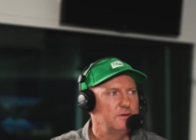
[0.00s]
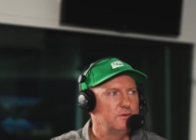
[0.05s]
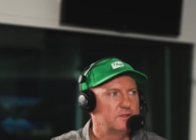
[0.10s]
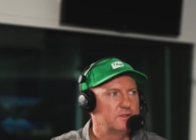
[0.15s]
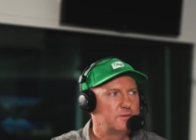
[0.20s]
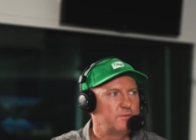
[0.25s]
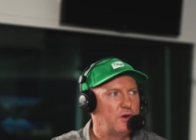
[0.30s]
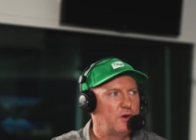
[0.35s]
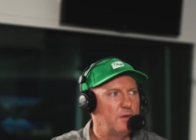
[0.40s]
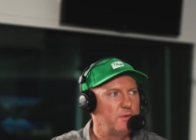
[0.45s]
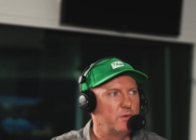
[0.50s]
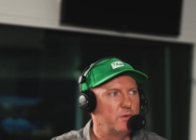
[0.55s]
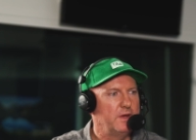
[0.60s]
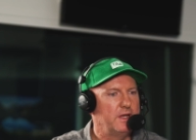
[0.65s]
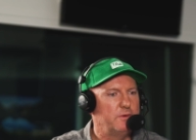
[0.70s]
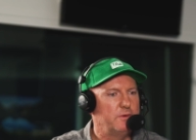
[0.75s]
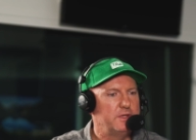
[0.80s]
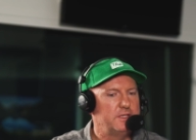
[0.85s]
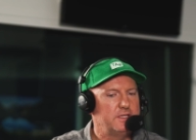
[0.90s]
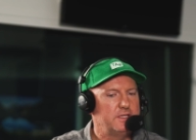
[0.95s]
was a proper win,
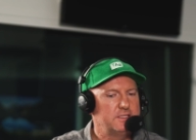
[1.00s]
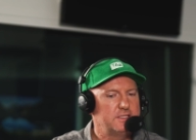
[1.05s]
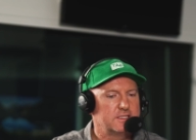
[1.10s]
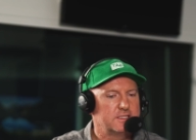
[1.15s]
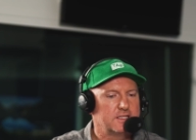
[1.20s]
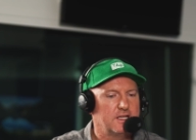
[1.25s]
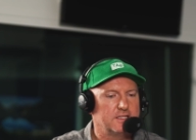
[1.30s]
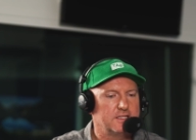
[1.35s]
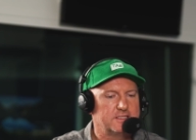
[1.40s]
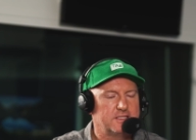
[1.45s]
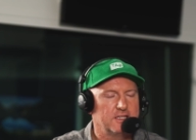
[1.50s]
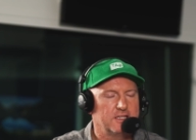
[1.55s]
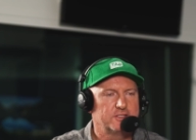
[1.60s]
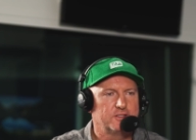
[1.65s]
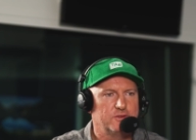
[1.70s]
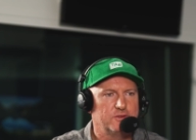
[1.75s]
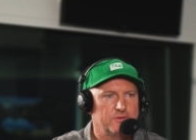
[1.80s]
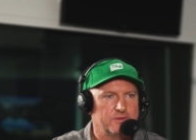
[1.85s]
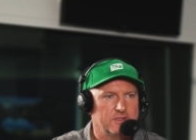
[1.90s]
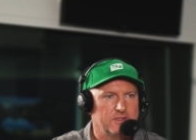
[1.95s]
and we did discuss
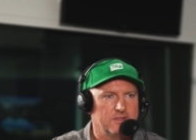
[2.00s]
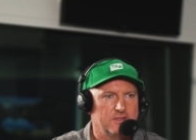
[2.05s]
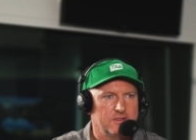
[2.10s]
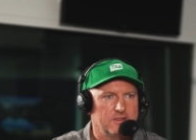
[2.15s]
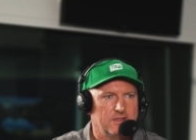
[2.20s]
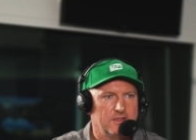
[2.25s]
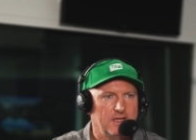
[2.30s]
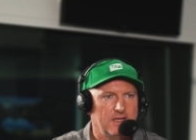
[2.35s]
sectionals and